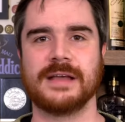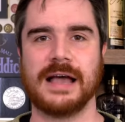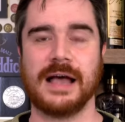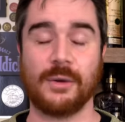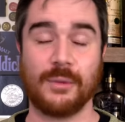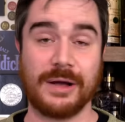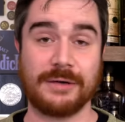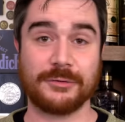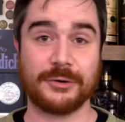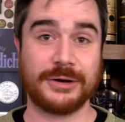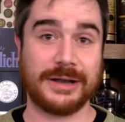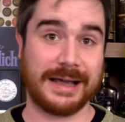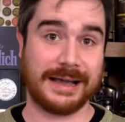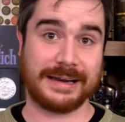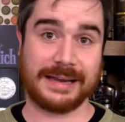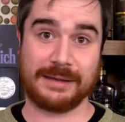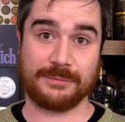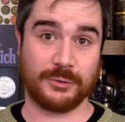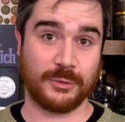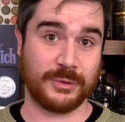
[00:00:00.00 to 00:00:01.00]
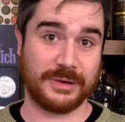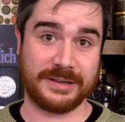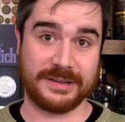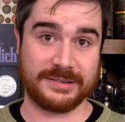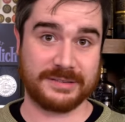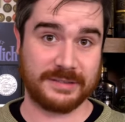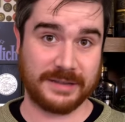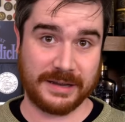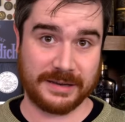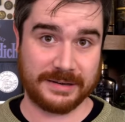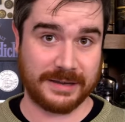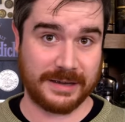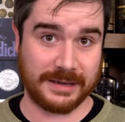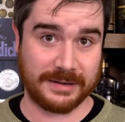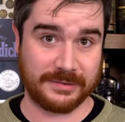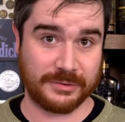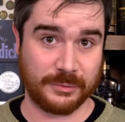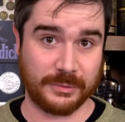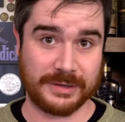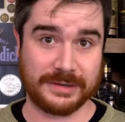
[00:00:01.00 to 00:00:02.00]
However, not everyone has signed
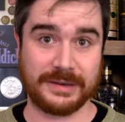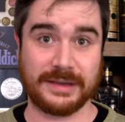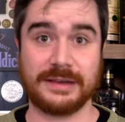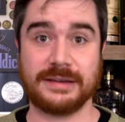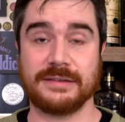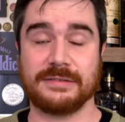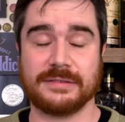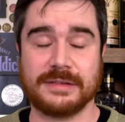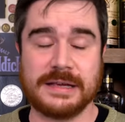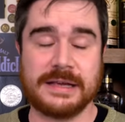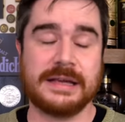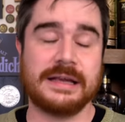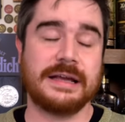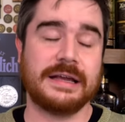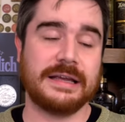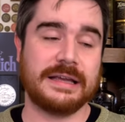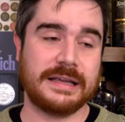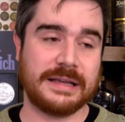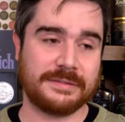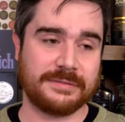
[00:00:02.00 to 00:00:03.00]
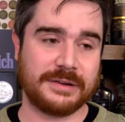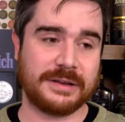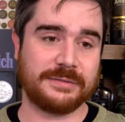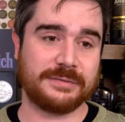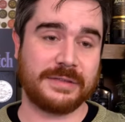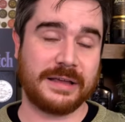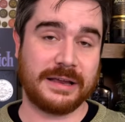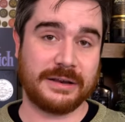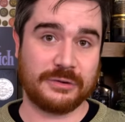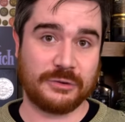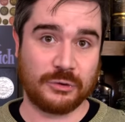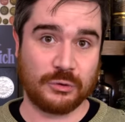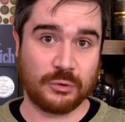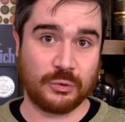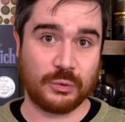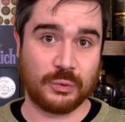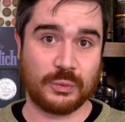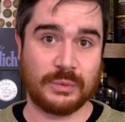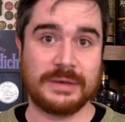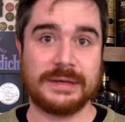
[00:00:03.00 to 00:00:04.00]
on to it, and even if they
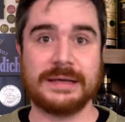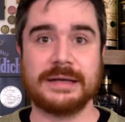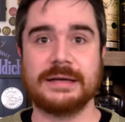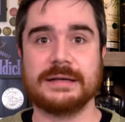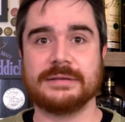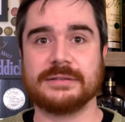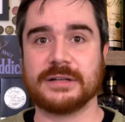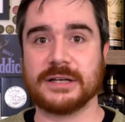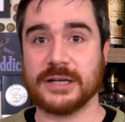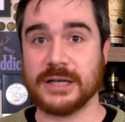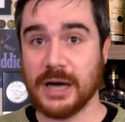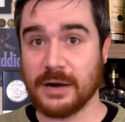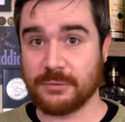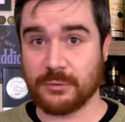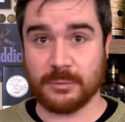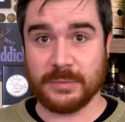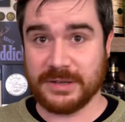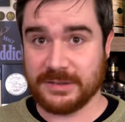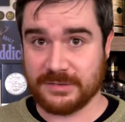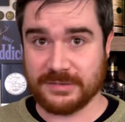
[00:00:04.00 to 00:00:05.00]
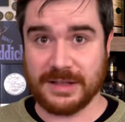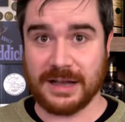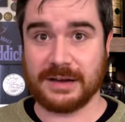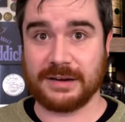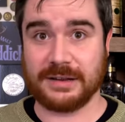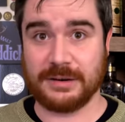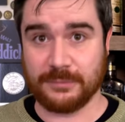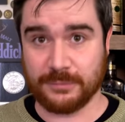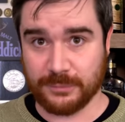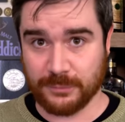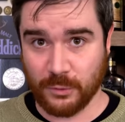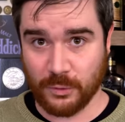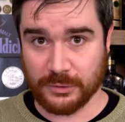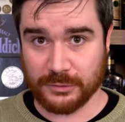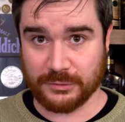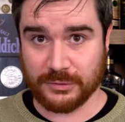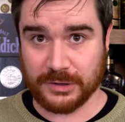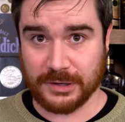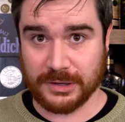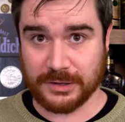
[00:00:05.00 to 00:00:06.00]
do, the government's not enforcing